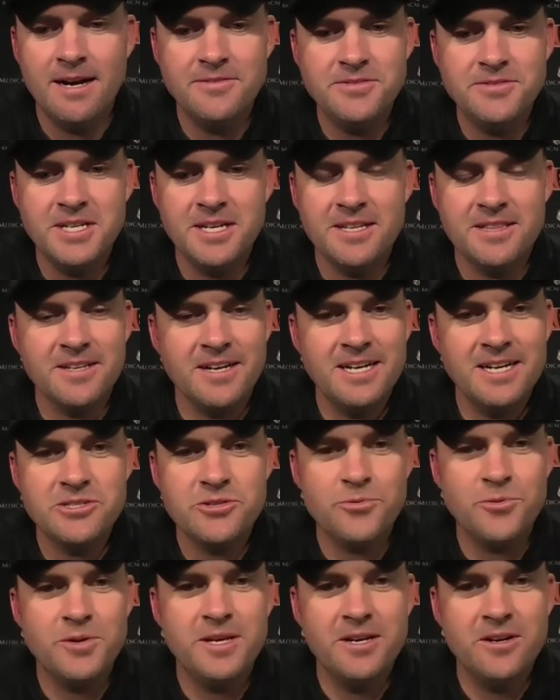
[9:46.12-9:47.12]
I've seen it the
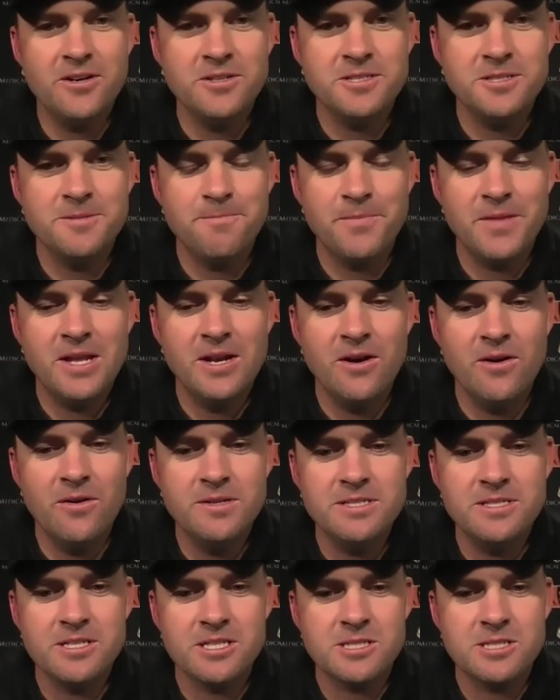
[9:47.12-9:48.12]
last 3 years. You know,
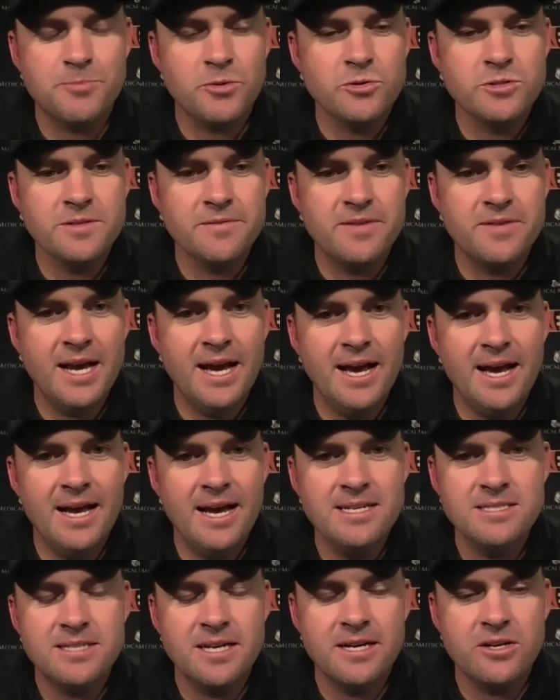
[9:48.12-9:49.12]
he's an explosive
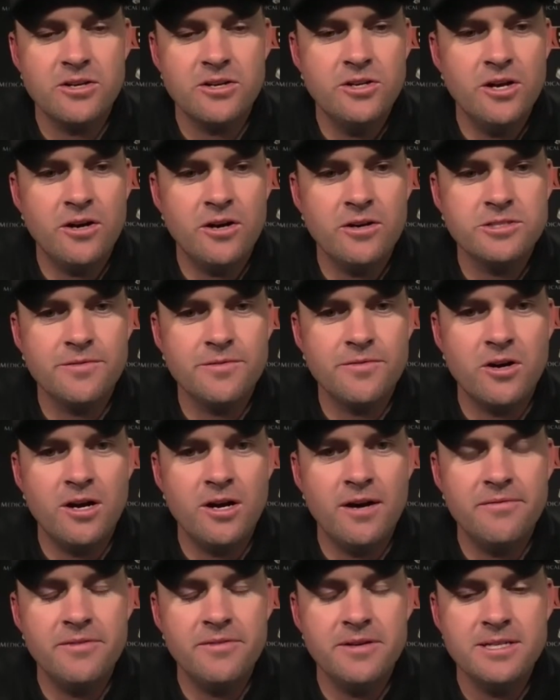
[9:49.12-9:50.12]
guy. He's got good knowledge of our
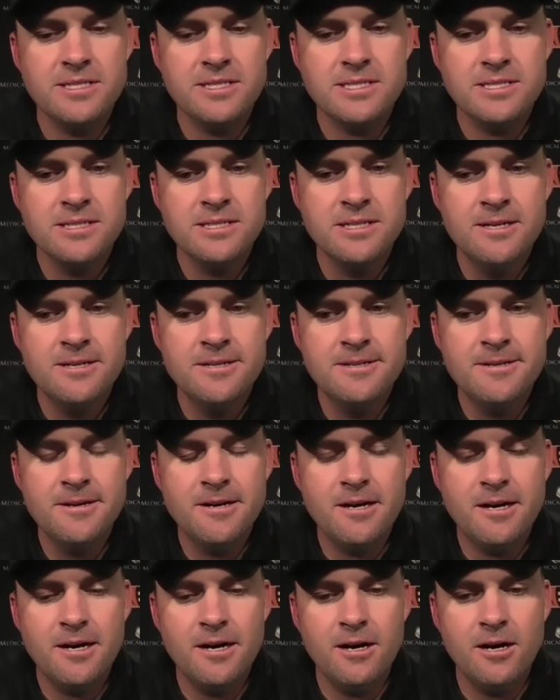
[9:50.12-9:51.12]
offense.
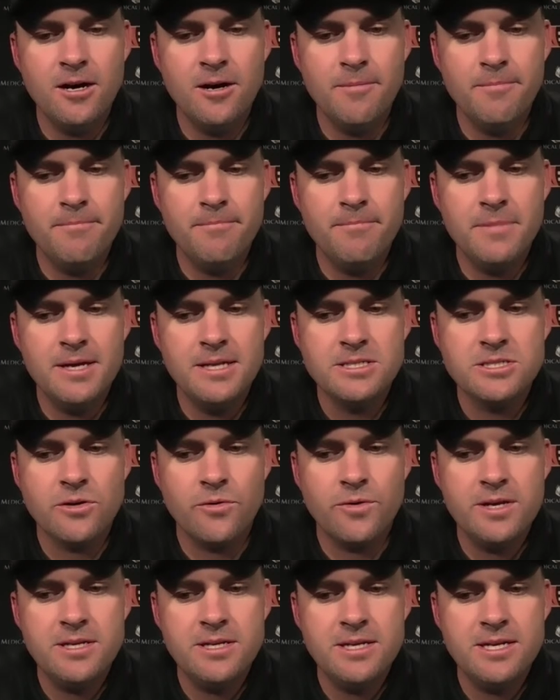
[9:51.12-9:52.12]
And
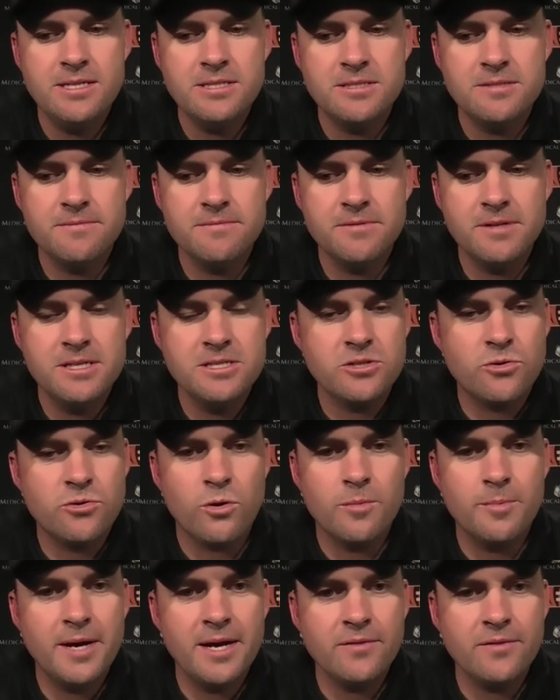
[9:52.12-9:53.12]
so he's
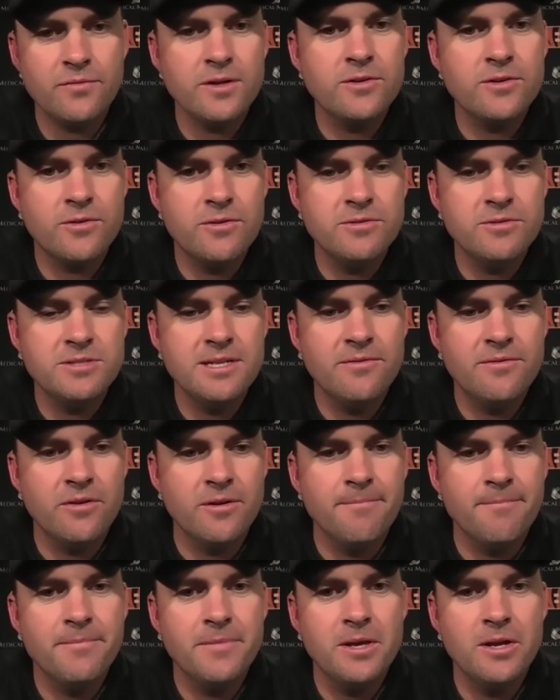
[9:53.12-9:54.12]
quarterback, fundamental
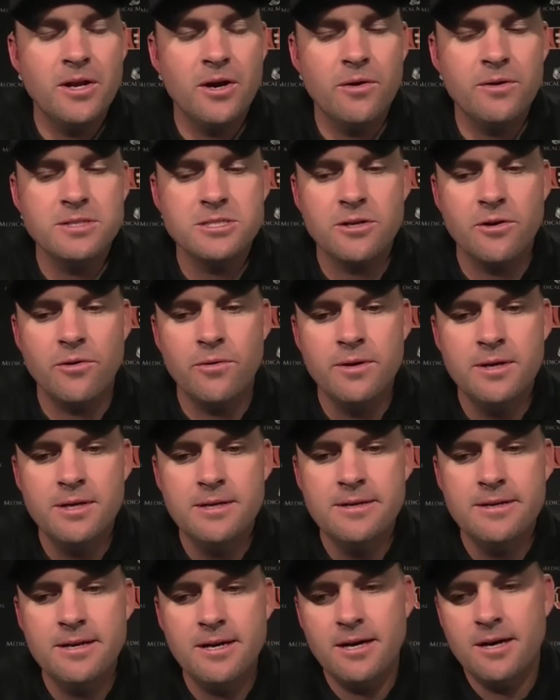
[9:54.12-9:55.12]
receiver, you know. And so,
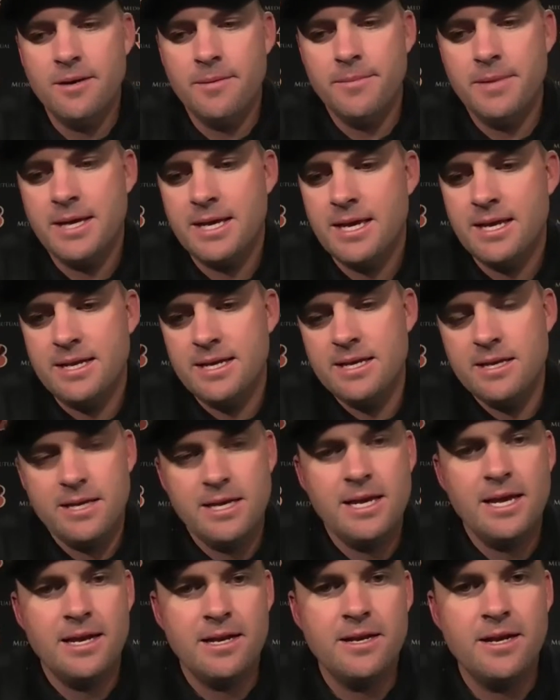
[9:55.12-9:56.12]
again,
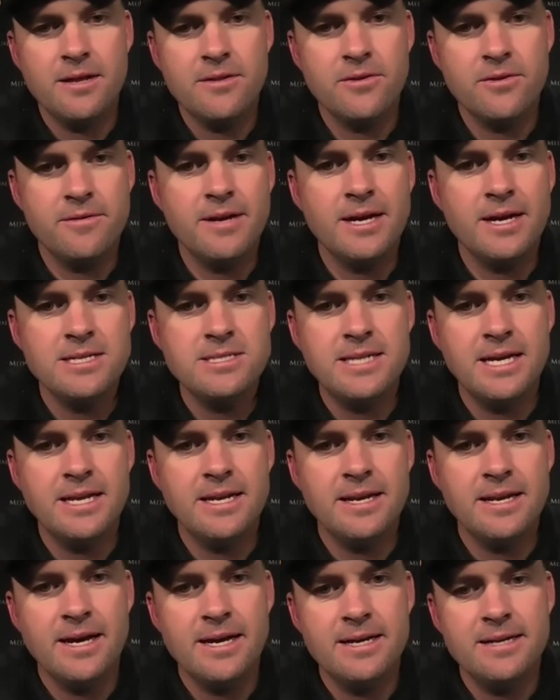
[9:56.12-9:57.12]
he had another nice
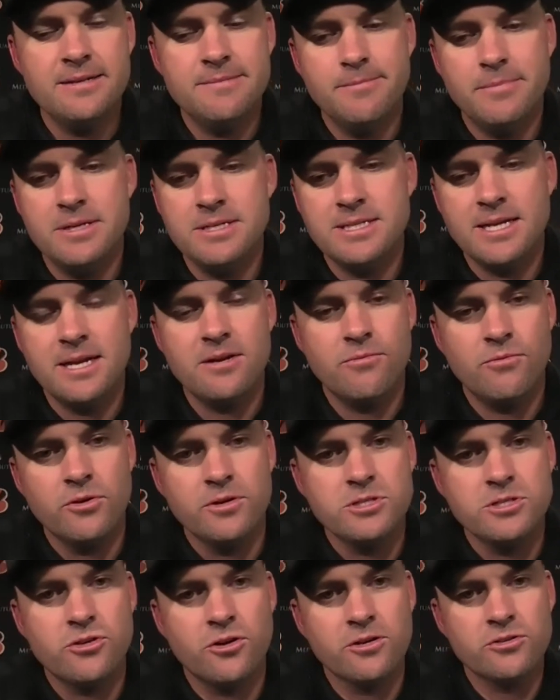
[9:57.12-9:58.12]
day tonight. But he's had a
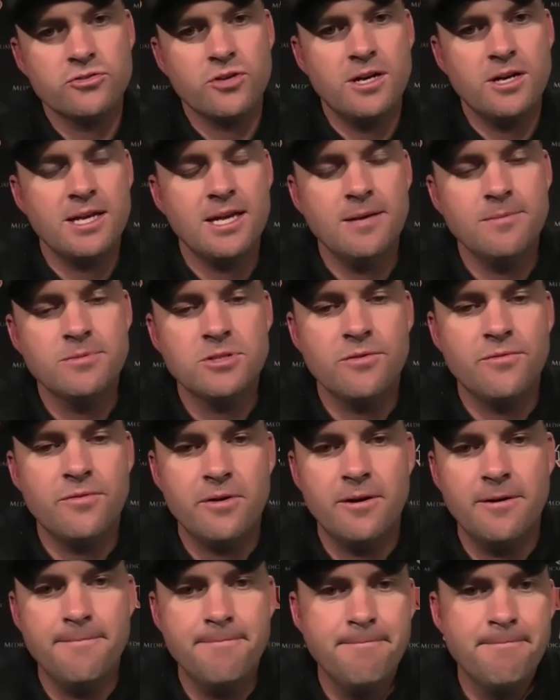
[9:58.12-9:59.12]
really strong training camp so
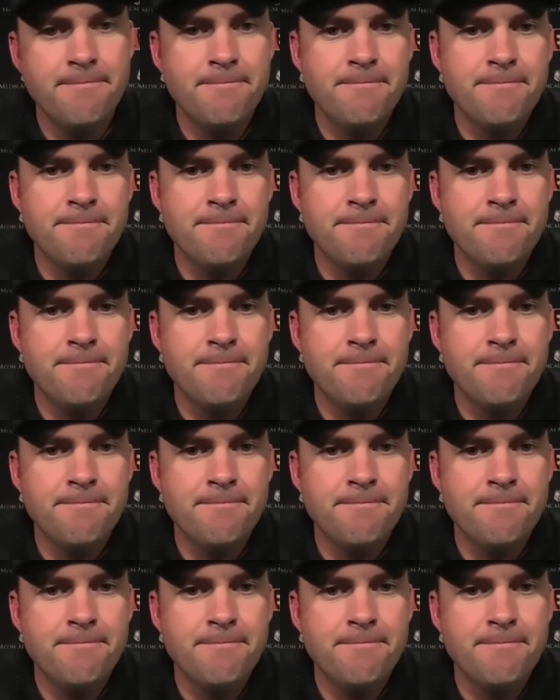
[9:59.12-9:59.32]
far.